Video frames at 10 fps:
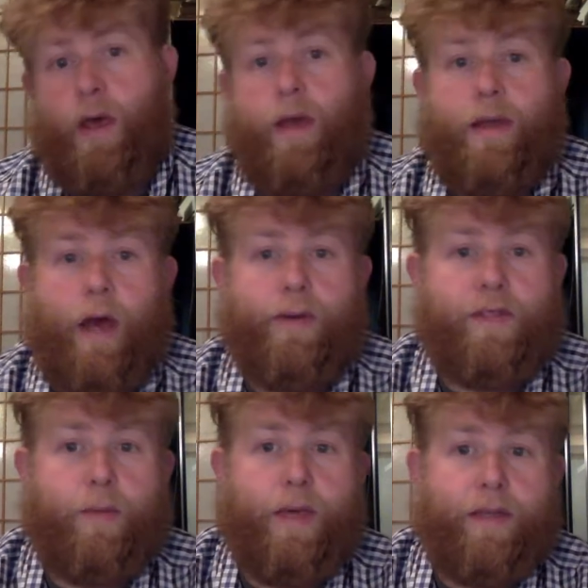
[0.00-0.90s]
Now, in
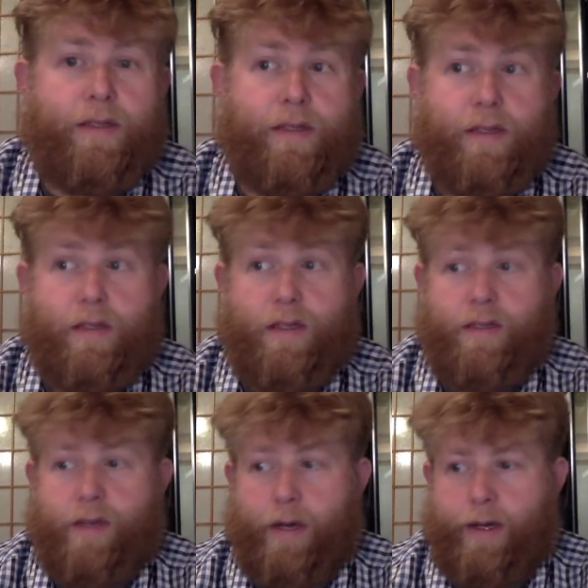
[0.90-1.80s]
some cases, this is
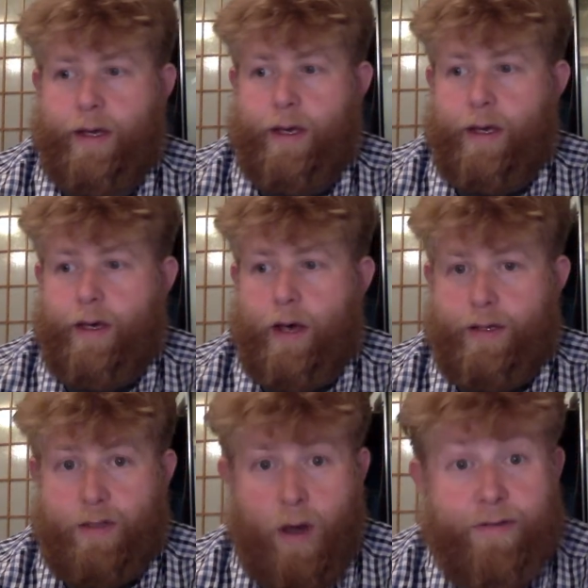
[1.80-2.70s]
done
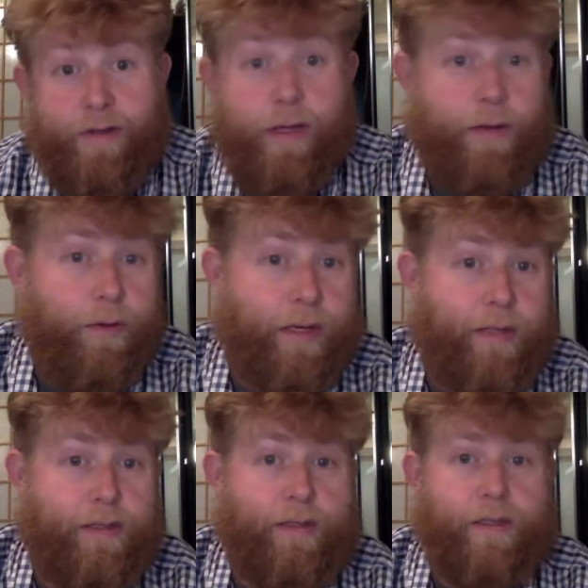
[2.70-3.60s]
softly. In other
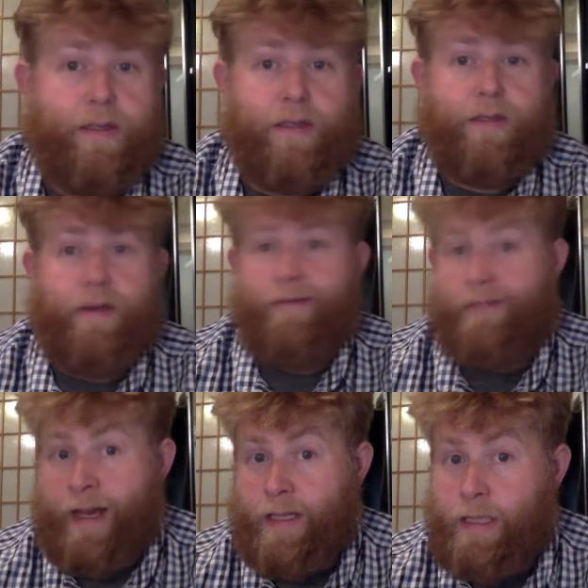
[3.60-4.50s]
cases, this is done
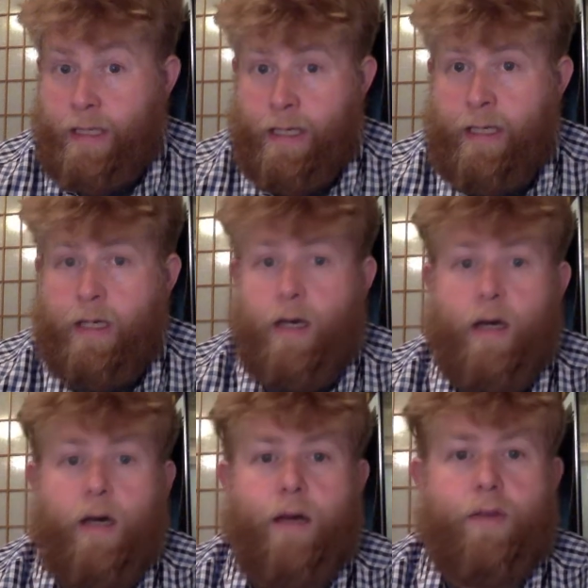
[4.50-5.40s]
violently.
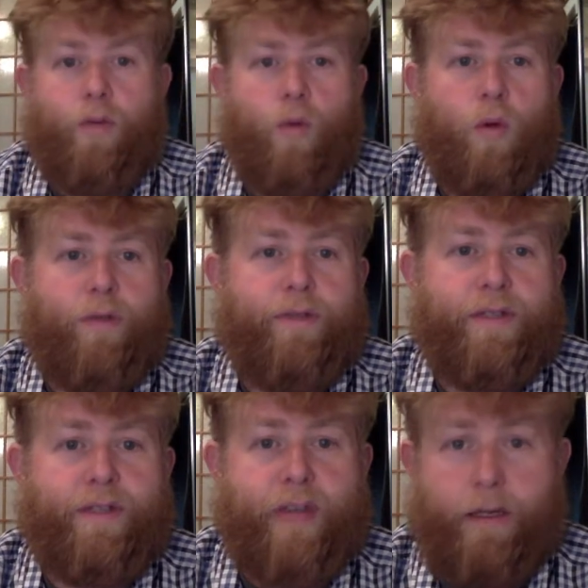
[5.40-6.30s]
The role of the
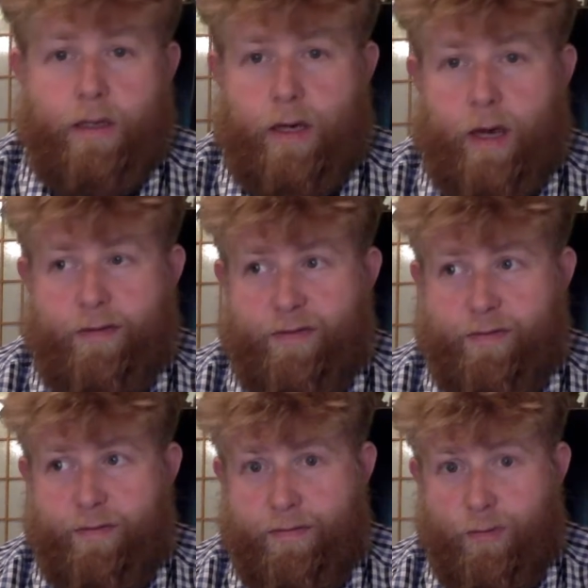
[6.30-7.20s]
state in kind of
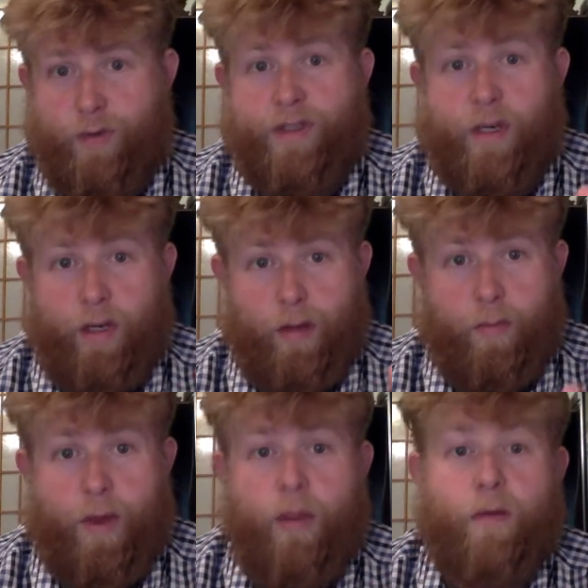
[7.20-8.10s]
forcing and
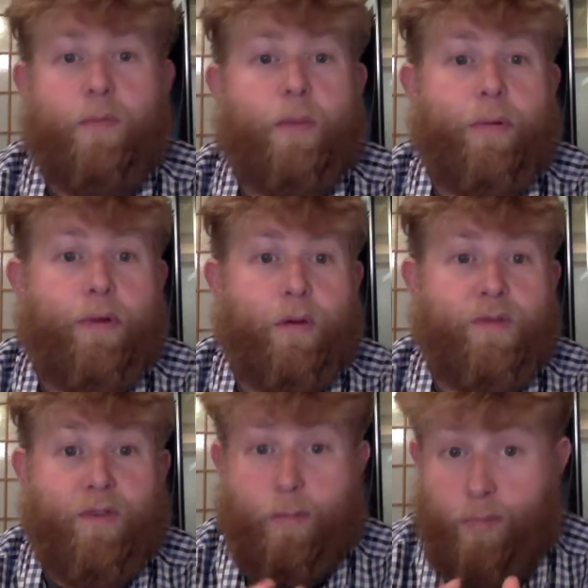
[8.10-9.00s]
compelling people here
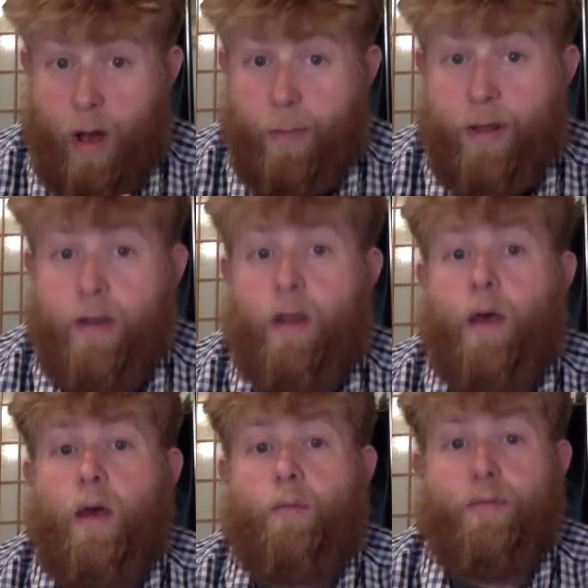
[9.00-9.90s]
is very prominent.
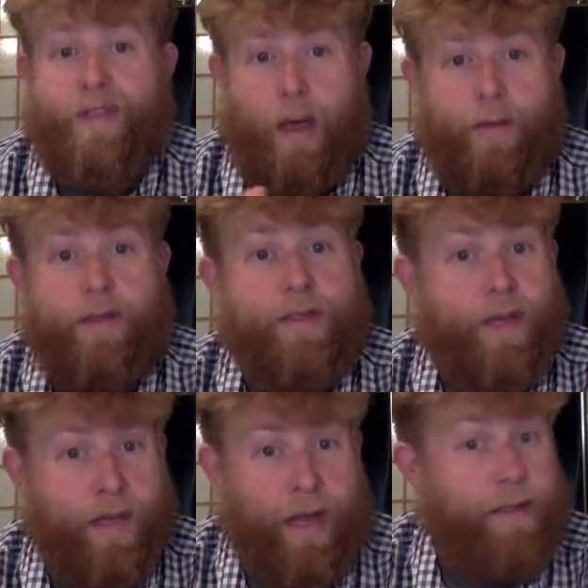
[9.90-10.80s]
Brutality is
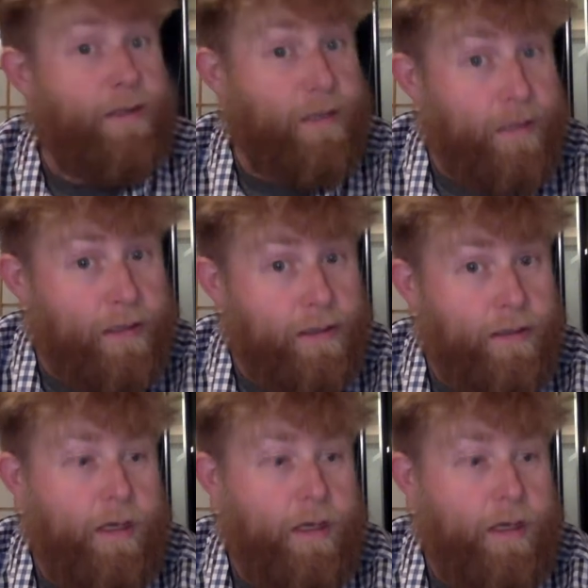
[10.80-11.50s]
connected to this.